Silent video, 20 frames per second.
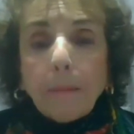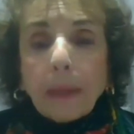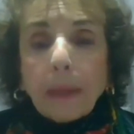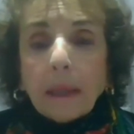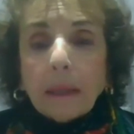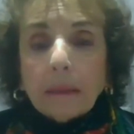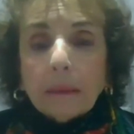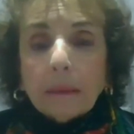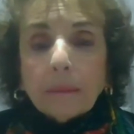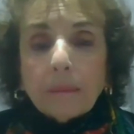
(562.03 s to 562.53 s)

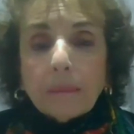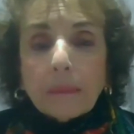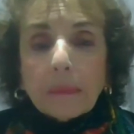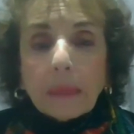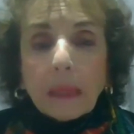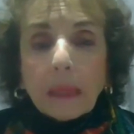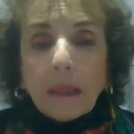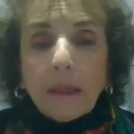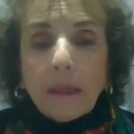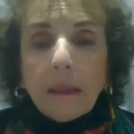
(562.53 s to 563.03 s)
But
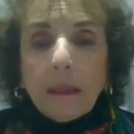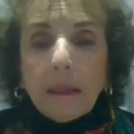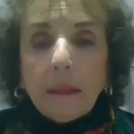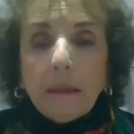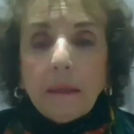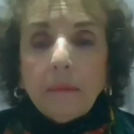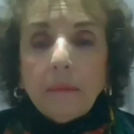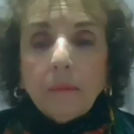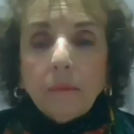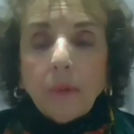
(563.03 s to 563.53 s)

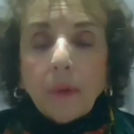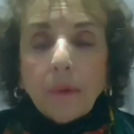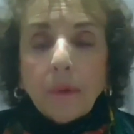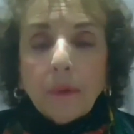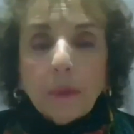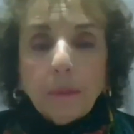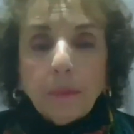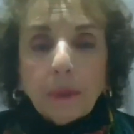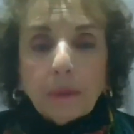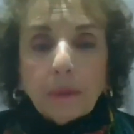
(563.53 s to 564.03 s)
he
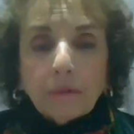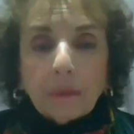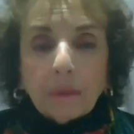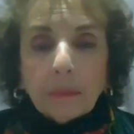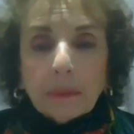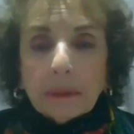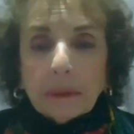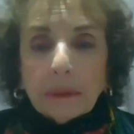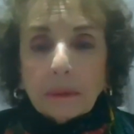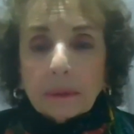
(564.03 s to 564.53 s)
wrote the book
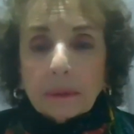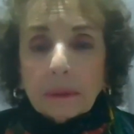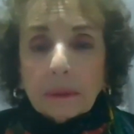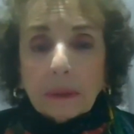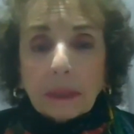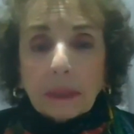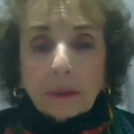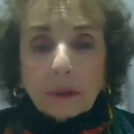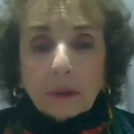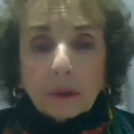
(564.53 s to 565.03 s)
from a
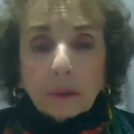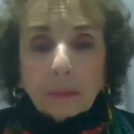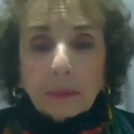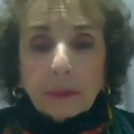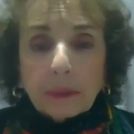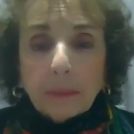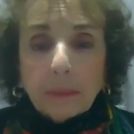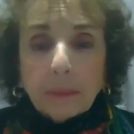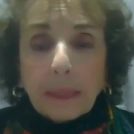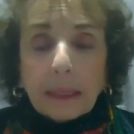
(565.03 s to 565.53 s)
sociological
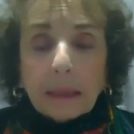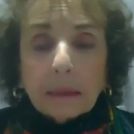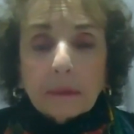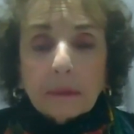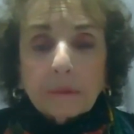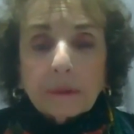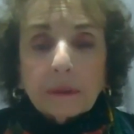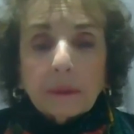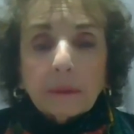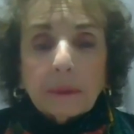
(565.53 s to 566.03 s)

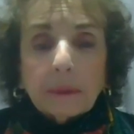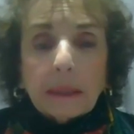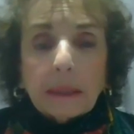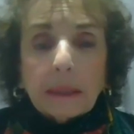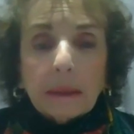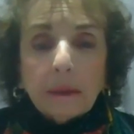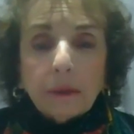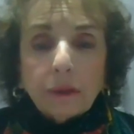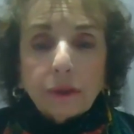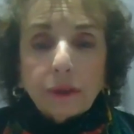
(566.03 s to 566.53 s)
perspective so
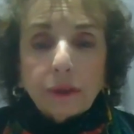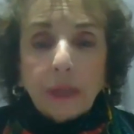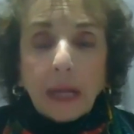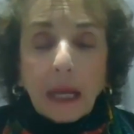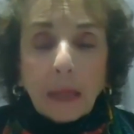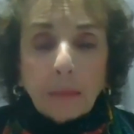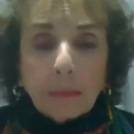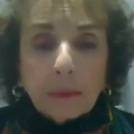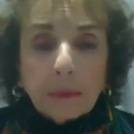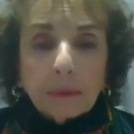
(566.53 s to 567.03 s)
that each
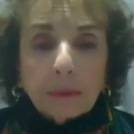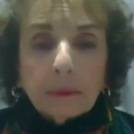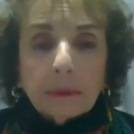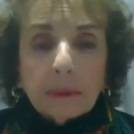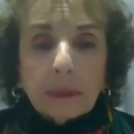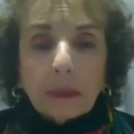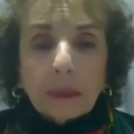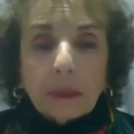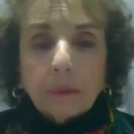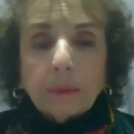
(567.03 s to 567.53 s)
chapter
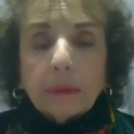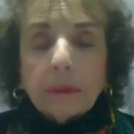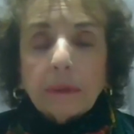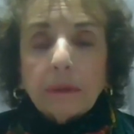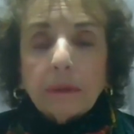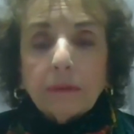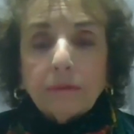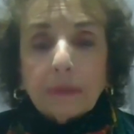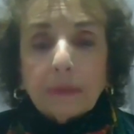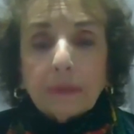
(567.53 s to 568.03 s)
dealt with
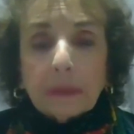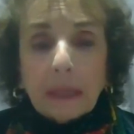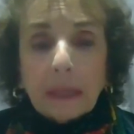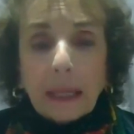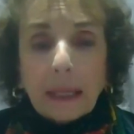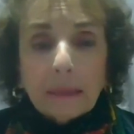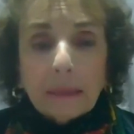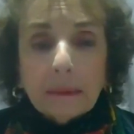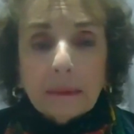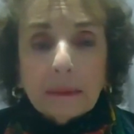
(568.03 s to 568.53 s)
a different
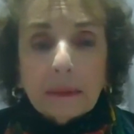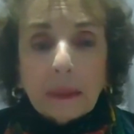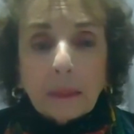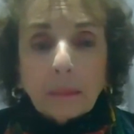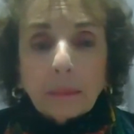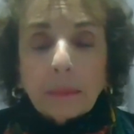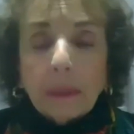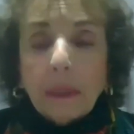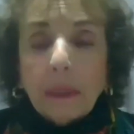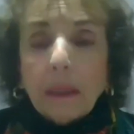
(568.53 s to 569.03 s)

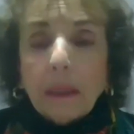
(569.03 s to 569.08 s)
concept